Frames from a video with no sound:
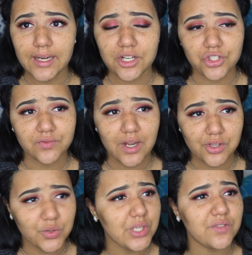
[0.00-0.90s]
and I should have done
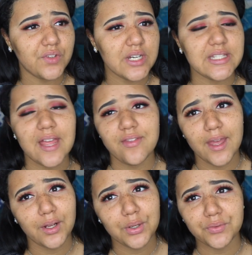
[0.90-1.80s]
a swatch first and then go